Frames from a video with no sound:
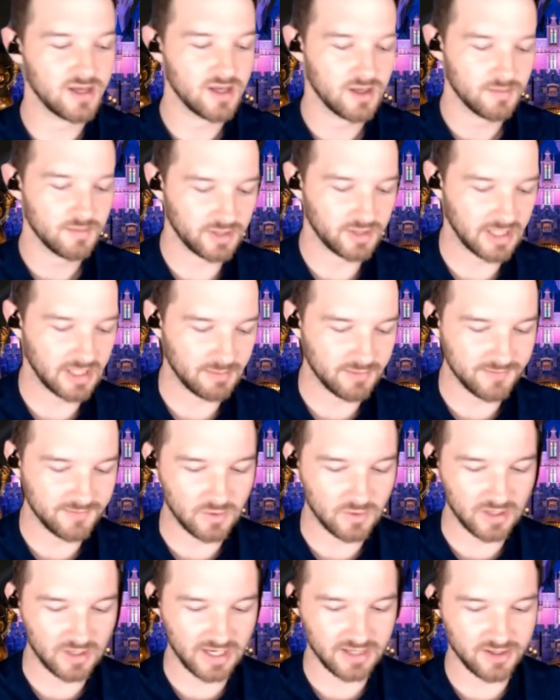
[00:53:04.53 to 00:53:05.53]
But like
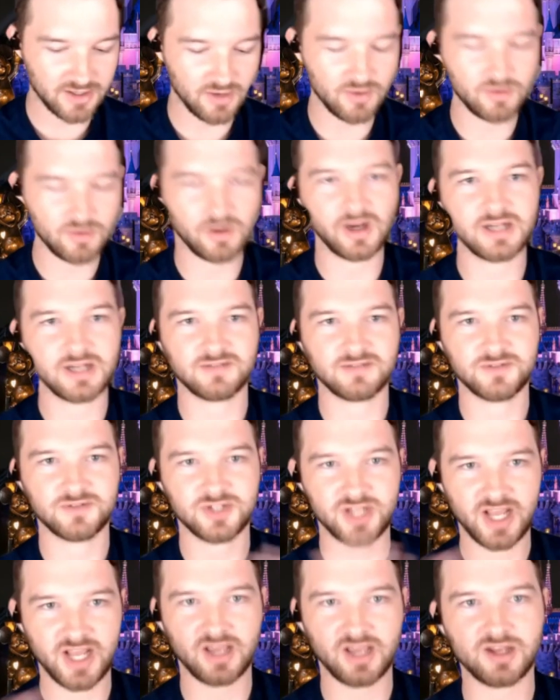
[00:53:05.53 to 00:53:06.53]
before, like no credits have
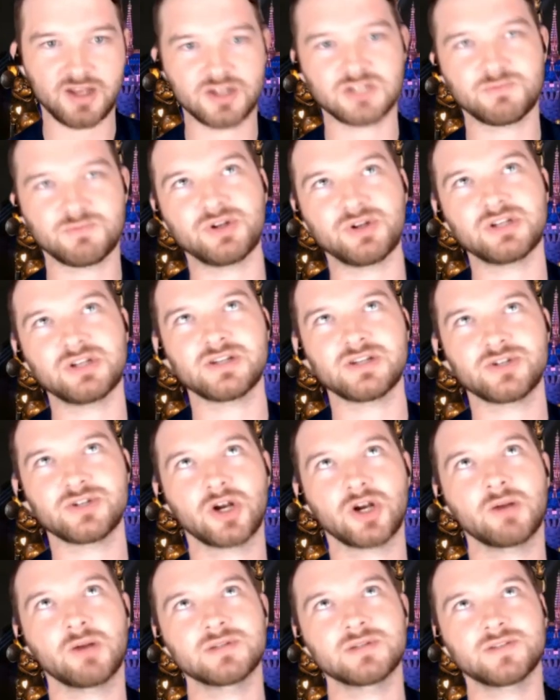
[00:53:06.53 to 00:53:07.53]
changed, but just in
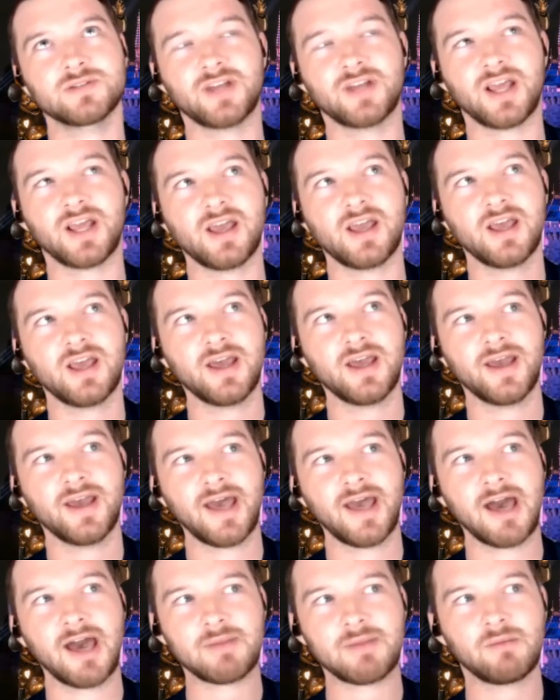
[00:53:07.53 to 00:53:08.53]
terms of like
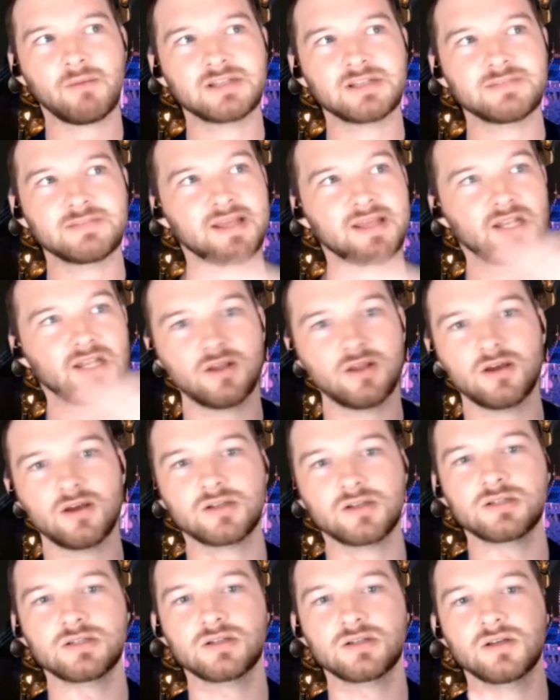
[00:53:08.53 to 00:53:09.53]
how my resume
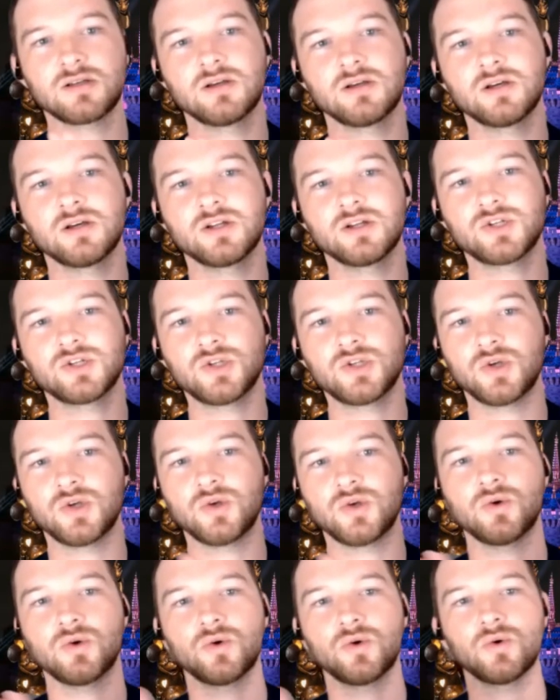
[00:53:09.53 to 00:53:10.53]
looks
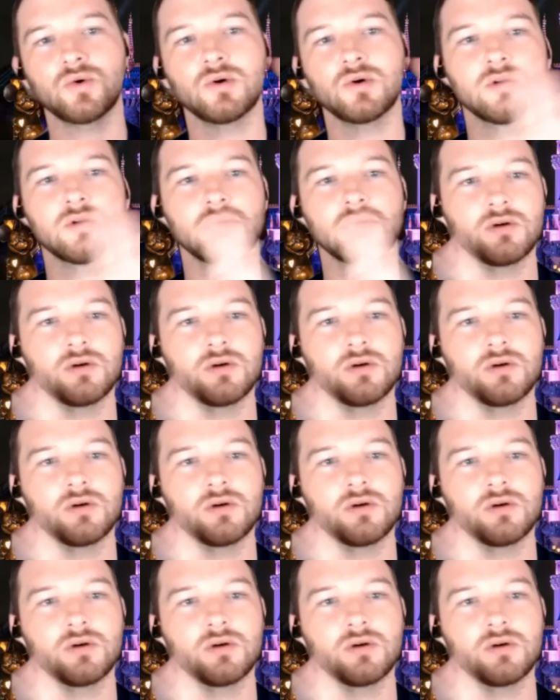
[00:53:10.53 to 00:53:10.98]
to